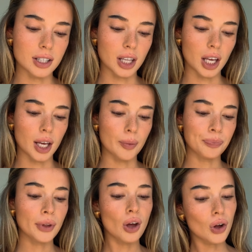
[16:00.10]
the
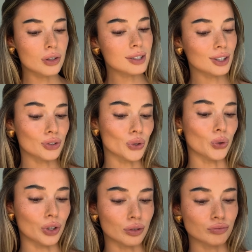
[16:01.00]
Until
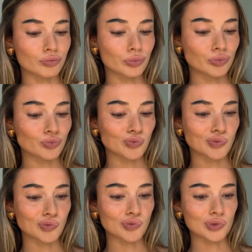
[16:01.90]
Dawn
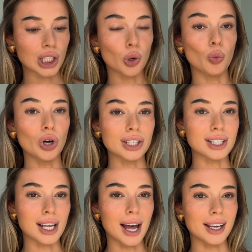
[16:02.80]
one
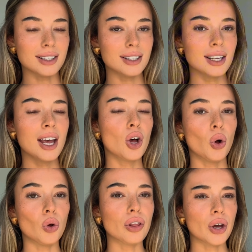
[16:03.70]
size.
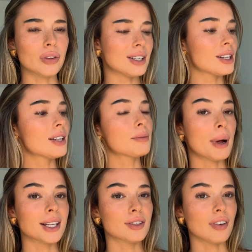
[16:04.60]
Although this is
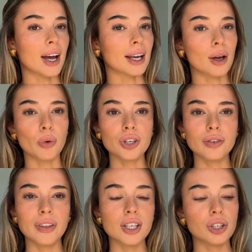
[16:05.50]
mattifying, I wonder if
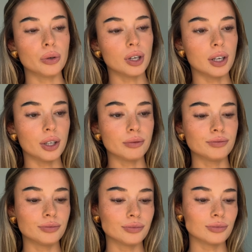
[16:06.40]
they do a
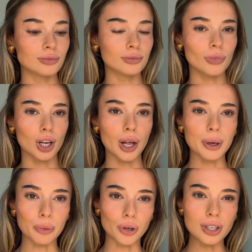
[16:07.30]
glowy
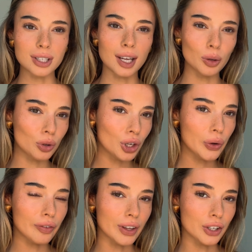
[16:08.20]
one. Does anyone know
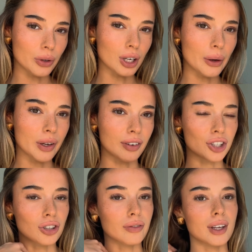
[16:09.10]
if they do a glowy
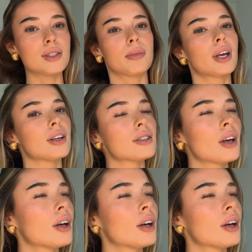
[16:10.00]
version of this? Because